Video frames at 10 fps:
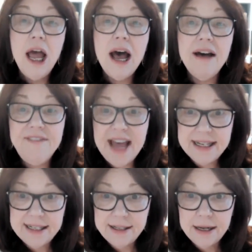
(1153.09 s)

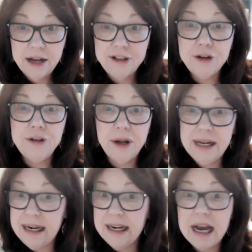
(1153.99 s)
events,
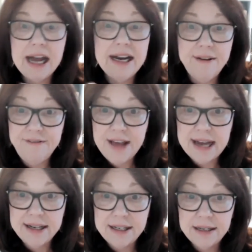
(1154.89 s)
any kind of
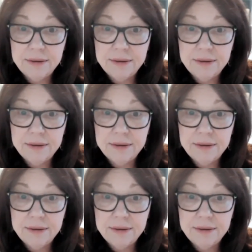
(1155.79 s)
event